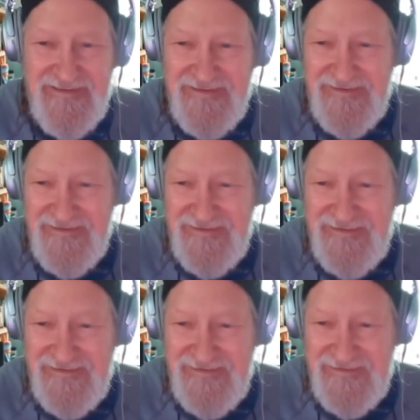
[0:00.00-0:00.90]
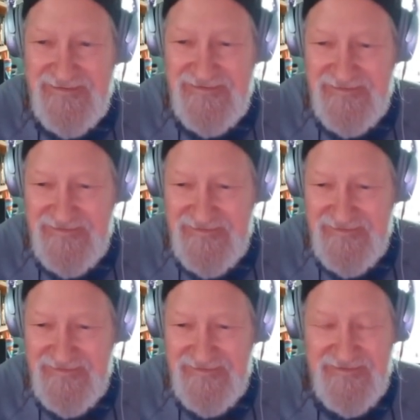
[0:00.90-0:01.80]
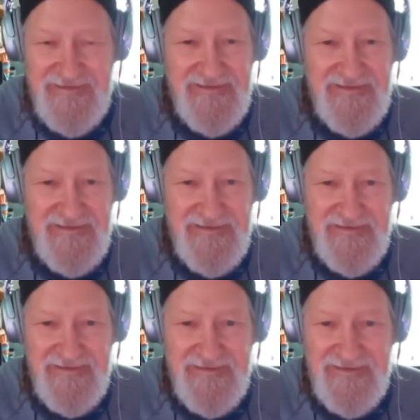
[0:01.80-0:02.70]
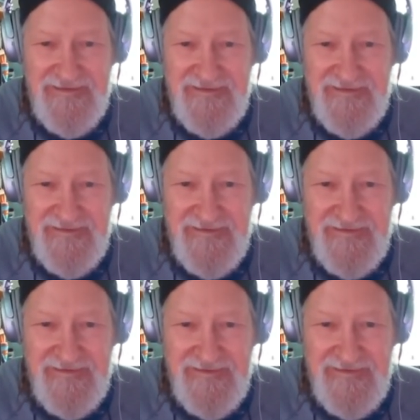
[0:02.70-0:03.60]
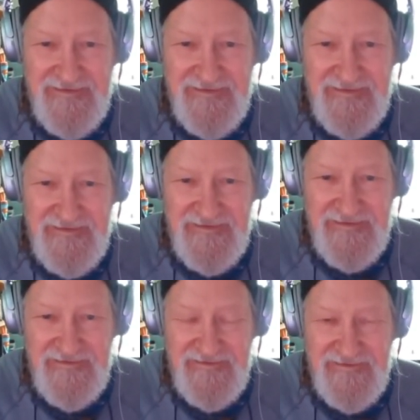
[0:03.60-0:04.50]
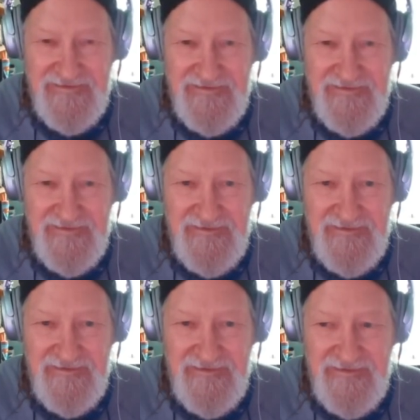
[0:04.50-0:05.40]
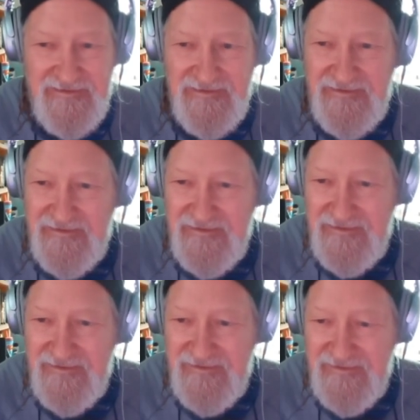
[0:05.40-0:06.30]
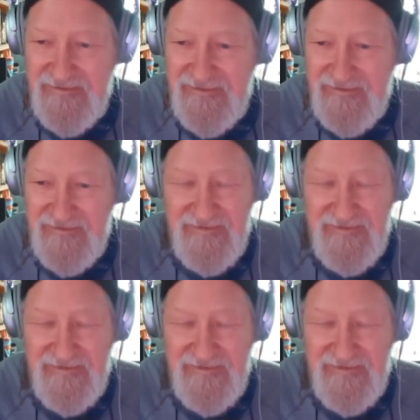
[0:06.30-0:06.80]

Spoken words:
(silent)